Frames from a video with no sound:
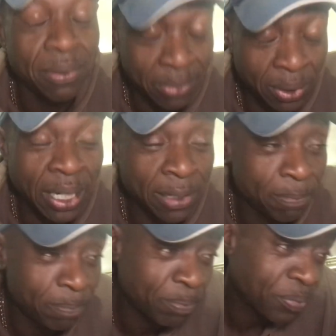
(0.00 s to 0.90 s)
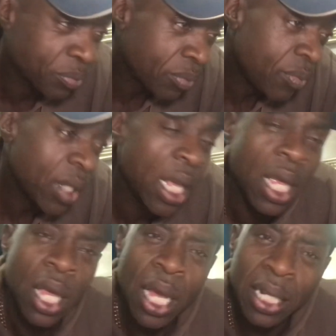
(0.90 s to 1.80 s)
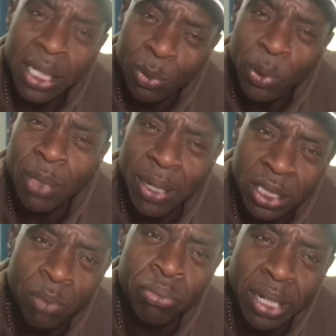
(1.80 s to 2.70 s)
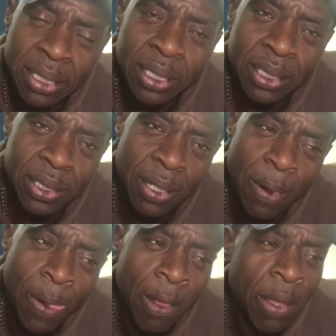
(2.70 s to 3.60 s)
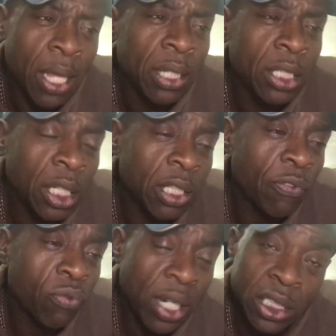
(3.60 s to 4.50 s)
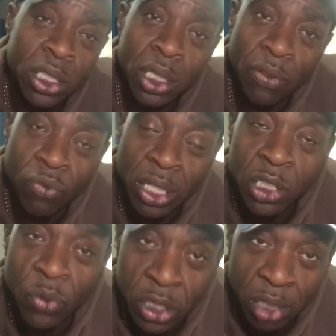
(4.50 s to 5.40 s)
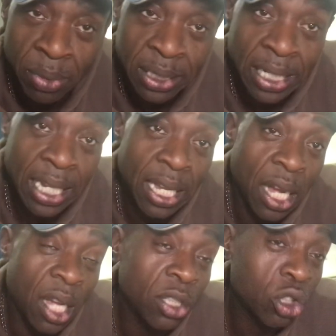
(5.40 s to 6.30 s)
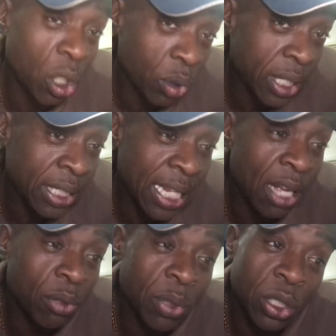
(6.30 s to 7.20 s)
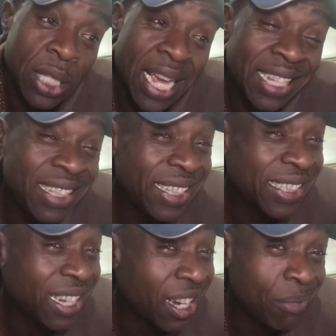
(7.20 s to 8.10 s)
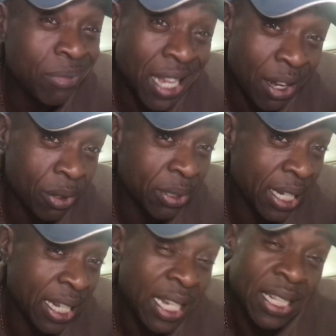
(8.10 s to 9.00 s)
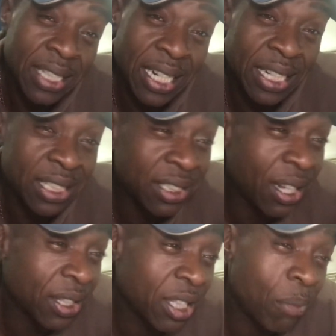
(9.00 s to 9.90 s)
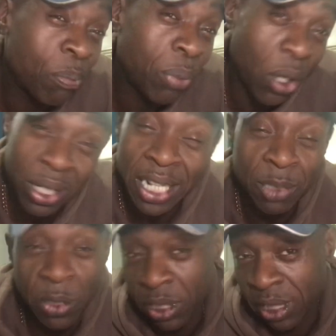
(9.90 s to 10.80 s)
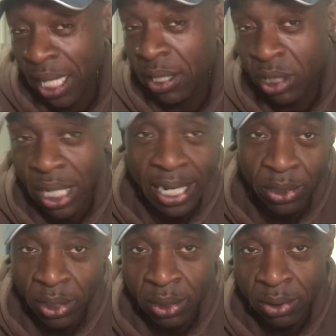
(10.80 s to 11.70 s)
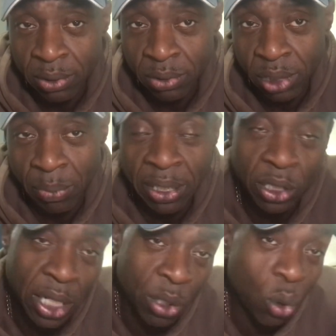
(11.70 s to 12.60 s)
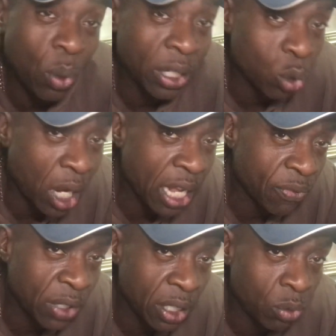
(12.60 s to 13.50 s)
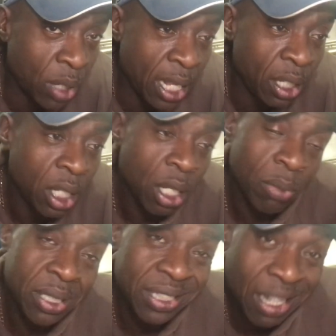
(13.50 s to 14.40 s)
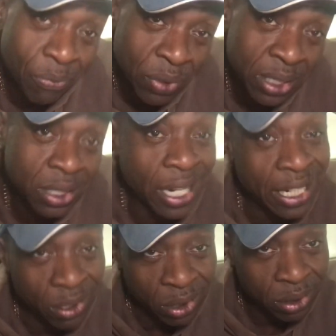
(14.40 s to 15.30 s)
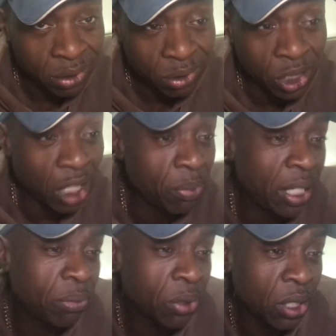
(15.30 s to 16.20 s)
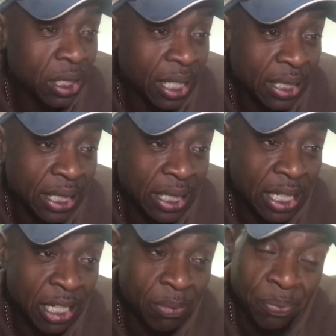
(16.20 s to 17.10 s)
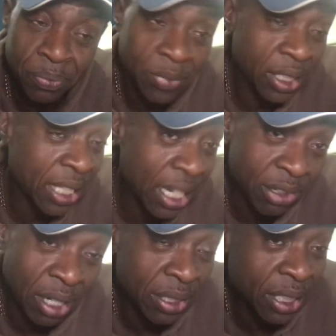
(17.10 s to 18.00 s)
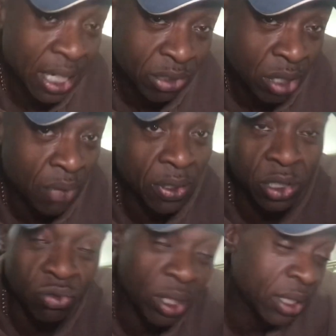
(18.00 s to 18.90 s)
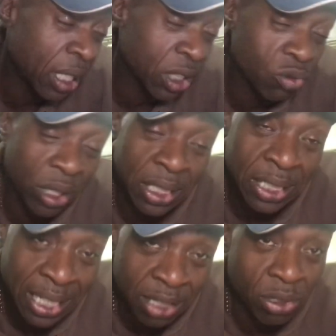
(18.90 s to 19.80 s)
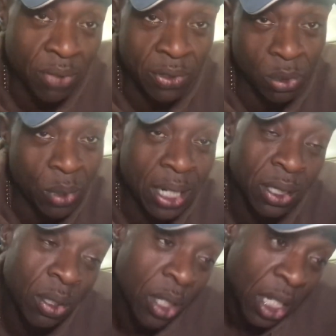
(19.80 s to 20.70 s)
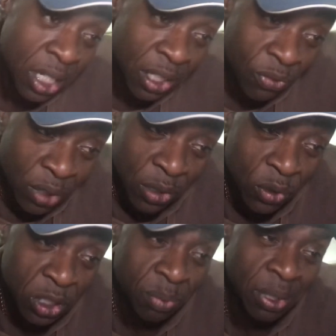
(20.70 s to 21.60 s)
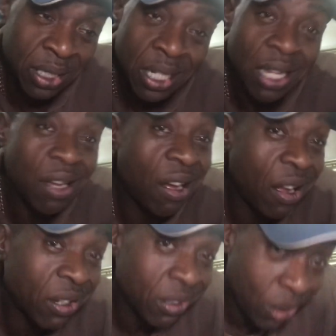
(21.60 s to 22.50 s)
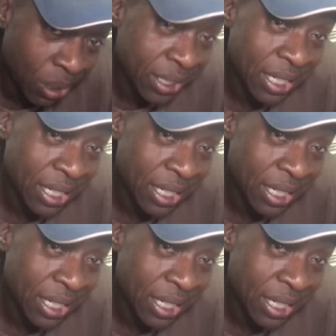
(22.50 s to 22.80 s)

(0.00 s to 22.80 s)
Okay. And let's talk about some Brexit. You know, the French fishermen, yeah, aren't joking now, because any time now, yeah, they're gonna start some blockades because something's going on. Do you know what I mean? It all went quiet for a little while, but something's going on. Do you know what I mean? Because like the Telegraph, I just read in the Telegraph a little while ago that the French fishermen are not